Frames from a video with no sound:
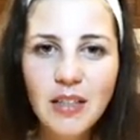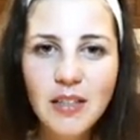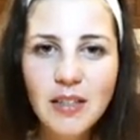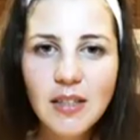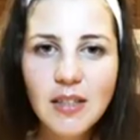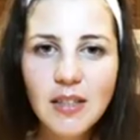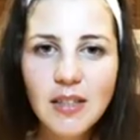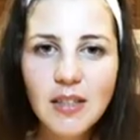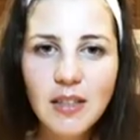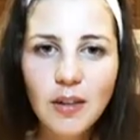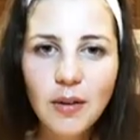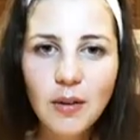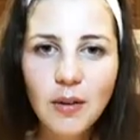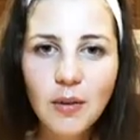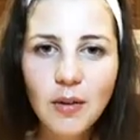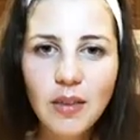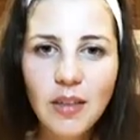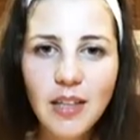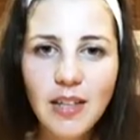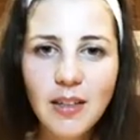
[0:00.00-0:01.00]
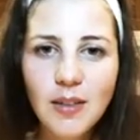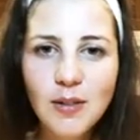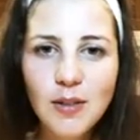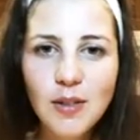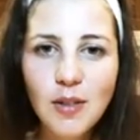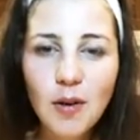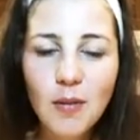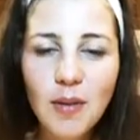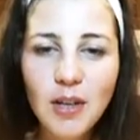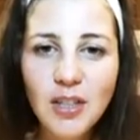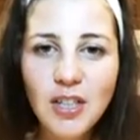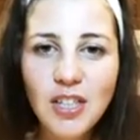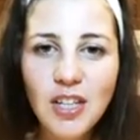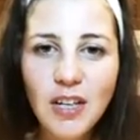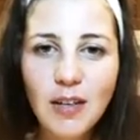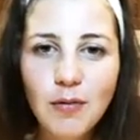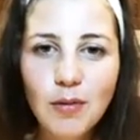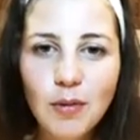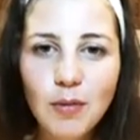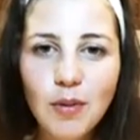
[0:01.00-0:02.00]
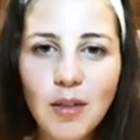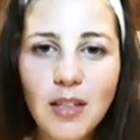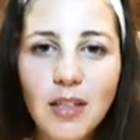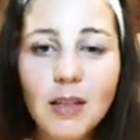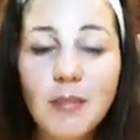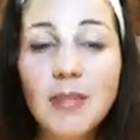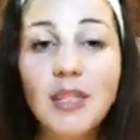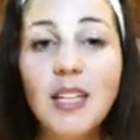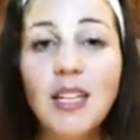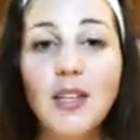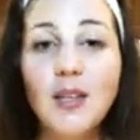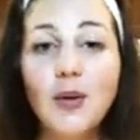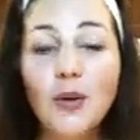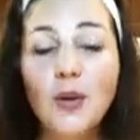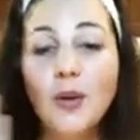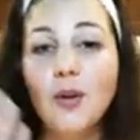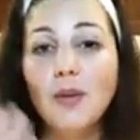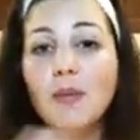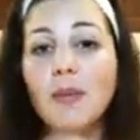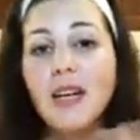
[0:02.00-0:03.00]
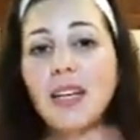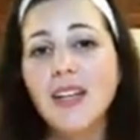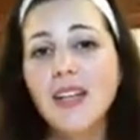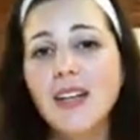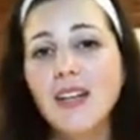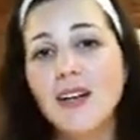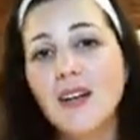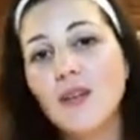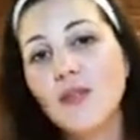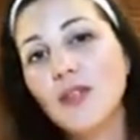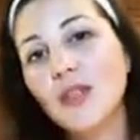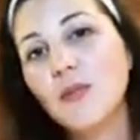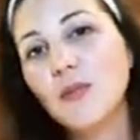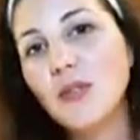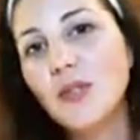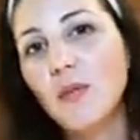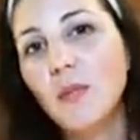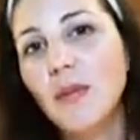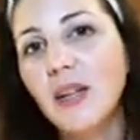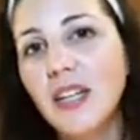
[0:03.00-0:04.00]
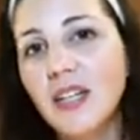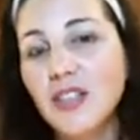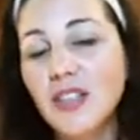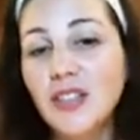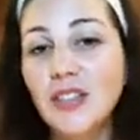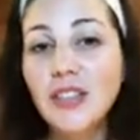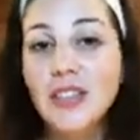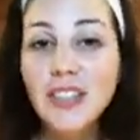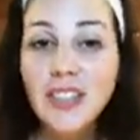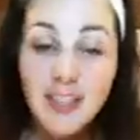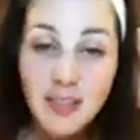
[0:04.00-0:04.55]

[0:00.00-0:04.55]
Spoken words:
So thank you so much, everyone. I'm sending you all my love. It was a pleasure.